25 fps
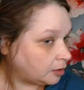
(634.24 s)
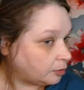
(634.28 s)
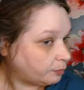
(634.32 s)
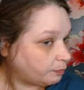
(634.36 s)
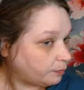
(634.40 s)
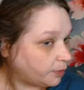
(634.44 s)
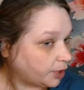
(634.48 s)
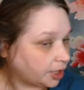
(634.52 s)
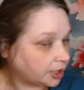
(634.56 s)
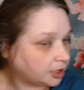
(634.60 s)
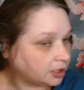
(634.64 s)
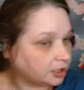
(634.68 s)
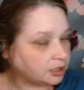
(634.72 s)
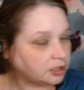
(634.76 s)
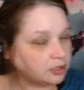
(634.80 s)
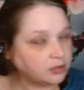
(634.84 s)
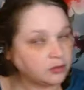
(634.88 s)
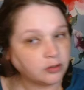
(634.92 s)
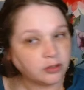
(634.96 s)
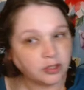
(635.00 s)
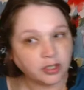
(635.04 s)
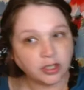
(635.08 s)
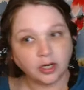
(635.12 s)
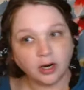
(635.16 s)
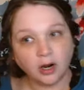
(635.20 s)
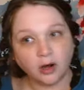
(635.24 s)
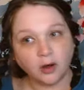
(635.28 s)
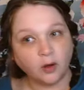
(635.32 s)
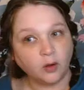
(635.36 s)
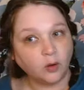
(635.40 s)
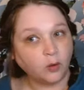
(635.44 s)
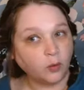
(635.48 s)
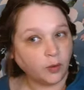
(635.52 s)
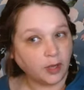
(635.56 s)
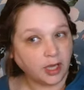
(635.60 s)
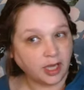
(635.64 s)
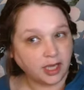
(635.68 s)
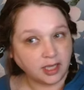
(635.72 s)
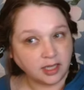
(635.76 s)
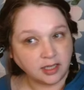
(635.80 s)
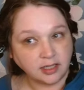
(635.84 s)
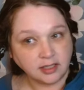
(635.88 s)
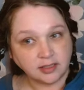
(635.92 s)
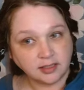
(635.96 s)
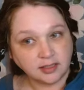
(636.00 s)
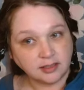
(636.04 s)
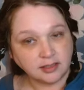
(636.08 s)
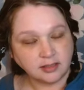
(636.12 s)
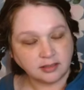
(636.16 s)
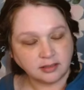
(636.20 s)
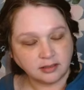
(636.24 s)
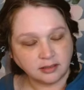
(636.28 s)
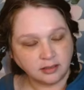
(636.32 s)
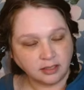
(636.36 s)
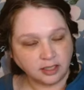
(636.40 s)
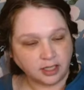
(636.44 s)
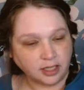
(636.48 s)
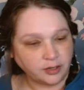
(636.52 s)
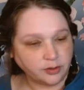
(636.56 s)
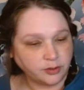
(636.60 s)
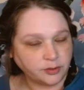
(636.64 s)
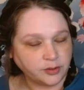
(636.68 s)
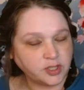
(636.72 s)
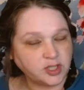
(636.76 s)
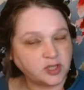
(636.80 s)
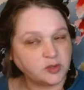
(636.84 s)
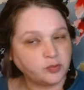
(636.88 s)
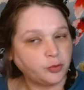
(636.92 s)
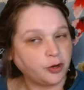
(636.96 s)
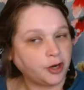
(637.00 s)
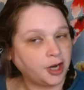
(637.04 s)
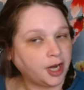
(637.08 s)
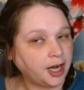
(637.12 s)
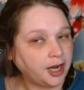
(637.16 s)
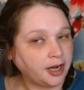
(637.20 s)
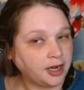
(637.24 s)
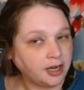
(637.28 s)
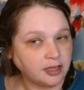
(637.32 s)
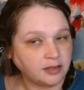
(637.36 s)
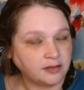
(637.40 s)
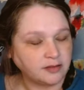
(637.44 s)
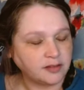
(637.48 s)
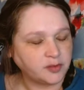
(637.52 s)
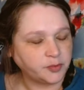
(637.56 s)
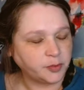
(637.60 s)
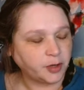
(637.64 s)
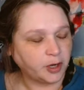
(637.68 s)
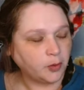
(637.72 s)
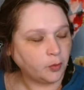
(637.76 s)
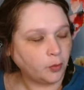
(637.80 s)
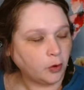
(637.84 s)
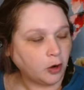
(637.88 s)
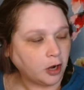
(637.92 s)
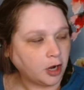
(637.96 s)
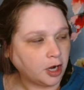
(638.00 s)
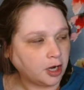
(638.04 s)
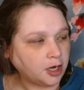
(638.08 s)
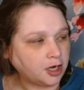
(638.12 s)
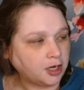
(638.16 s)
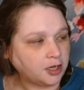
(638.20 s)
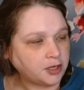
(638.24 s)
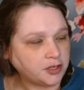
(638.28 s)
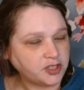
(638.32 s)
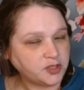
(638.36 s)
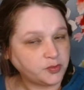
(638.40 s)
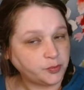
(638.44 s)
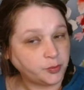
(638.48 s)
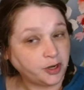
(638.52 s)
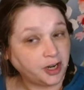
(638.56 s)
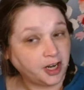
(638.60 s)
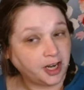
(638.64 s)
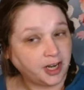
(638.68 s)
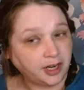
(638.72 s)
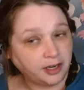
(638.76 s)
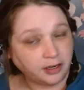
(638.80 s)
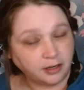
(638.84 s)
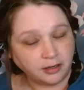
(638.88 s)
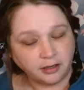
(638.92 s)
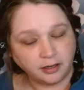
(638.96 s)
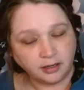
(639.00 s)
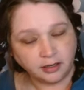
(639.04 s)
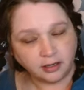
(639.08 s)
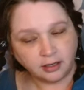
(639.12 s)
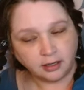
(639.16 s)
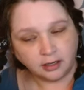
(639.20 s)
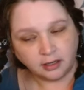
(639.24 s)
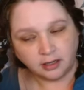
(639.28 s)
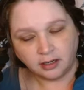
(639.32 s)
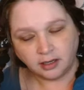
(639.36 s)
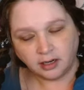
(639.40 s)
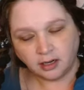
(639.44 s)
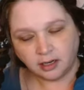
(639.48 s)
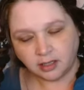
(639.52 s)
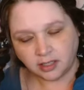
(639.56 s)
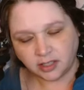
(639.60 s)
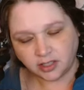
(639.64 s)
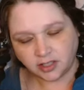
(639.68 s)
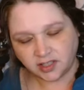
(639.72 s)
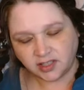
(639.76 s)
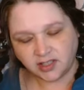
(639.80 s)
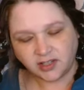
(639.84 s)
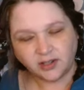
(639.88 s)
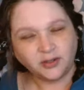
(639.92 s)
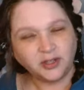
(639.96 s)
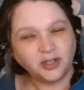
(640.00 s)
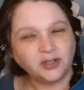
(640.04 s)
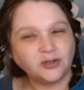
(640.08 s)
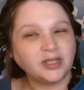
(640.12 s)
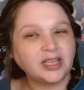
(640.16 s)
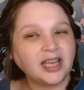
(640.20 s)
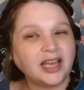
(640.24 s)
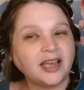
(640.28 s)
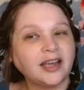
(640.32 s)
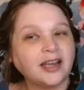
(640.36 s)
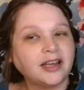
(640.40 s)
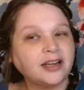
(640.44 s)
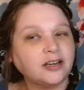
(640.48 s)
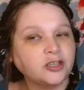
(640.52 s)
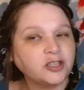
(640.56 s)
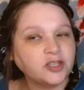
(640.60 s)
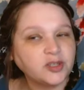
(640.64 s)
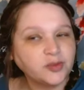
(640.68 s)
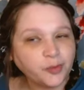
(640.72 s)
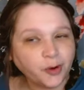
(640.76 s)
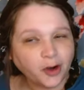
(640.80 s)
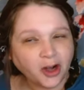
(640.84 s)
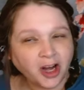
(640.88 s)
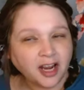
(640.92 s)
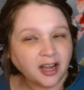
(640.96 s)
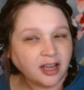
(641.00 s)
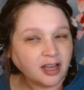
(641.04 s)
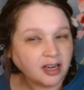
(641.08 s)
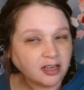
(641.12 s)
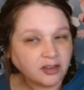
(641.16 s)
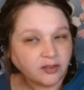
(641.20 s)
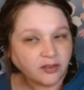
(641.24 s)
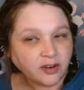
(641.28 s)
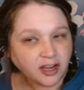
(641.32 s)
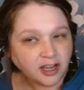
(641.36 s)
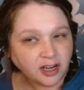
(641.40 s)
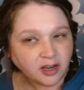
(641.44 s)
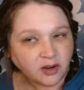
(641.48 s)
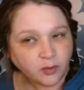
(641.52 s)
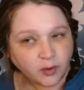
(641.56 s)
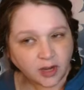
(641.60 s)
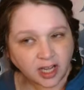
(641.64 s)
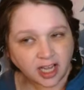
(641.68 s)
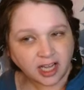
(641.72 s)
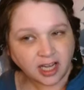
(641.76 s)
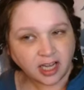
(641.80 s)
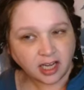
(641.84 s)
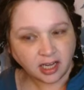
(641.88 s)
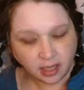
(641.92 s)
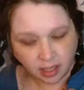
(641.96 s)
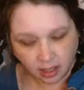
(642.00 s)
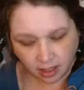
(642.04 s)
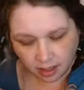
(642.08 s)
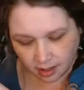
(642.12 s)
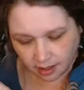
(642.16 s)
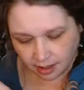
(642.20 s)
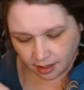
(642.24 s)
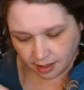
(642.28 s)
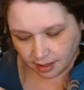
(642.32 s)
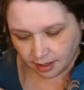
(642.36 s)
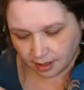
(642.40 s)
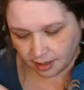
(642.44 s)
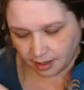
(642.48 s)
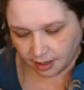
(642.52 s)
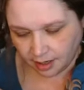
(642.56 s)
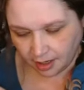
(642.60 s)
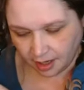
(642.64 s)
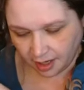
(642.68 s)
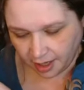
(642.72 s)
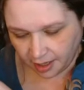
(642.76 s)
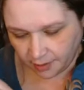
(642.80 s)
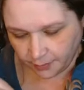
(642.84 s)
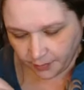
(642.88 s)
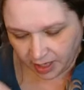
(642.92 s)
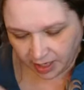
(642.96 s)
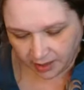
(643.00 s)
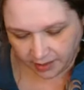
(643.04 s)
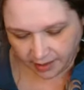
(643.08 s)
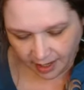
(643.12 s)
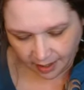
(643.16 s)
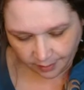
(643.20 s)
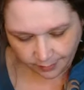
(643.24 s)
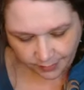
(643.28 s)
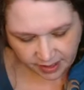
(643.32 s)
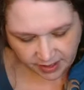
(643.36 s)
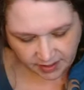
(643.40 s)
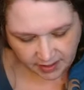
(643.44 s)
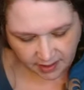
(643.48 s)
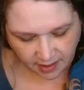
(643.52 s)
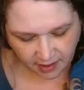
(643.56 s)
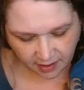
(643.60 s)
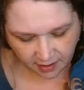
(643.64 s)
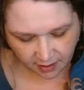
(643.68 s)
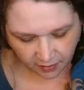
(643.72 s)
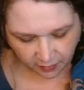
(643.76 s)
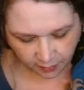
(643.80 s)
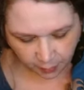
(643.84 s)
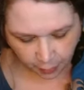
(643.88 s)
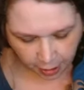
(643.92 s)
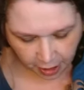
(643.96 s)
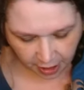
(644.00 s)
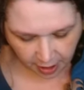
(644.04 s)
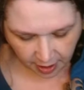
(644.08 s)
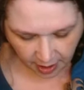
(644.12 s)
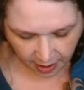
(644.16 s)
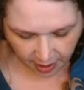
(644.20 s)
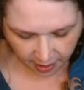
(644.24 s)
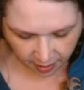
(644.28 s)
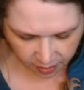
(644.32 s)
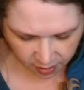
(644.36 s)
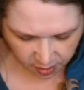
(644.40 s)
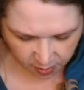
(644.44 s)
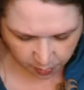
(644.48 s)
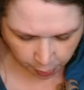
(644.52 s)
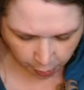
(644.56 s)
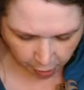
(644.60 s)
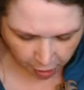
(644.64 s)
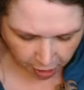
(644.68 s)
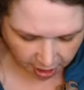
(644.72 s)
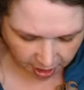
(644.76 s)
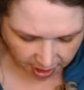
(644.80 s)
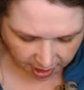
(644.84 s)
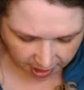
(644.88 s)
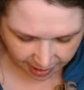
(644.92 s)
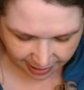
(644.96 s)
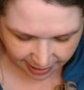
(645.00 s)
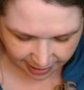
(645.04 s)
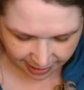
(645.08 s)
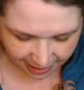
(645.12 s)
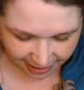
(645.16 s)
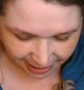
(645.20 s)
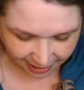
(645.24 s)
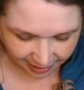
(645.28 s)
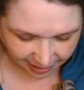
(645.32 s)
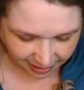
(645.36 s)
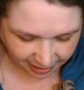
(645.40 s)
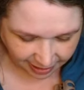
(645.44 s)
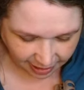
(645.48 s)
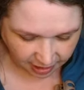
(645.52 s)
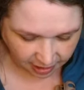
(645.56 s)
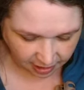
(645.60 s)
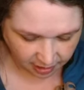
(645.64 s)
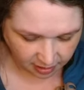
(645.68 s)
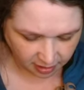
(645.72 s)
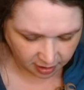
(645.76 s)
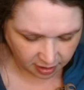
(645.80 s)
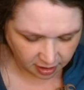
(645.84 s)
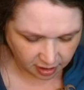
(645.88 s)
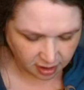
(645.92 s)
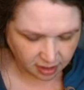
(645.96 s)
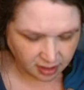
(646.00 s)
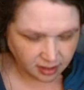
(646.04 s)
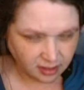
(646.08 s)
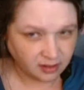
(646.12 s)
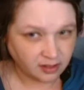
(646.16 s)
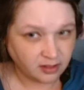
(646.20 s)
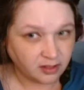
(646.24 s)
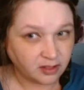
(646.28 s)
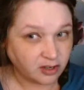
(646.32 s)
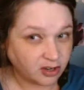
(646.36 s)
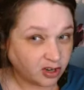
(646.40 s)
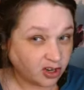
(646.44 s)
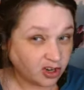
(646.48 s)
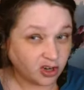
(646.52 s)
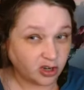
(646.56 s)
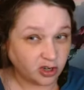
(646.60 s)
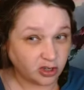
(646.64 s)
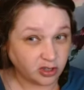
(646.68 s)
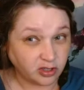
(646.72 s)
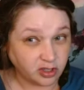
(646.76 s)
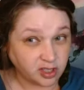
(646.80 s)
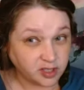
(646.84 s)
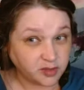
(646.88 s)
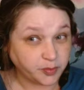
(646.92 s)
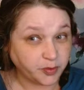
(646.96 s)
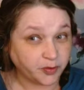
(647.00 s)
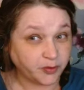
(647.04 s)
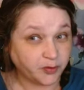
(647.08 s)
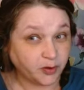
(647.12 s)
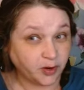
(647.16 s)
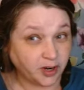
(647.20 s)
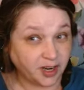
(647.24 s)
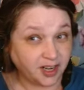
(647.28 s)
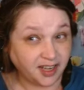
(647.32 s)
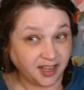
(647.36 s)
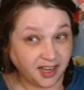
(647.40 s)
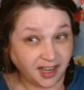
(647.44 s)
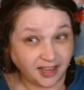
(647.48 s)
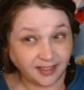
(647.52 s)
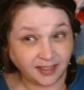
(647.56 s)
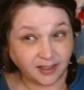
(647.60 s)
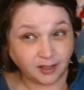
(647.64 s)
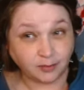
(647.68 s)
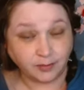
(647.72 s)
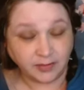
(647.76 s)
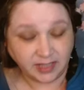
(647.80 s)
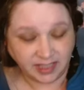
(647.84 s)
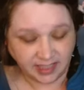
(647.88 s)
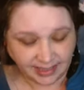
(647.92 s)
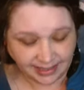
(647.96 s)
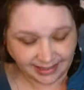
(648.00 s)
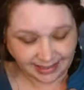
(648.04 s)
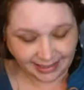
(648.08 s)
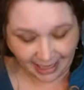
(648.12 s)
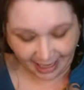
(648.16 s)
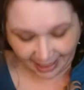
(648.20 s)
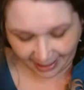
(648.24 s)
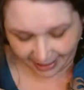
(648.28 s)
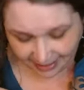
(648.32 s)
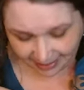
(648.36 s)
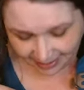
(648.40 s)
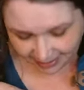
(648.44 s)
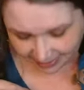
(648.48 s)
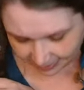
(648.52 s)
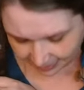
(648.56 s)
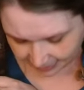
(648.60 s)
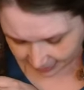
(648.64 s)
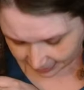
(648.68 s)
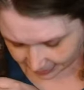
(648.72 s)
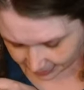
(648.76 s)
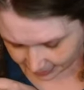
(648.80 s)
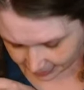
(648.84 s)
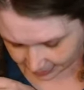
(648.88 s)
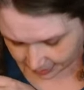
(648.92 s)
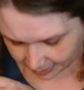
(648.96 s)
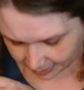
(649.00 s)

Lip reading: But you can always, you know, spray water, just don't use hairspray on it right away. I made that mistake of putting hairspray in the curls before I let them set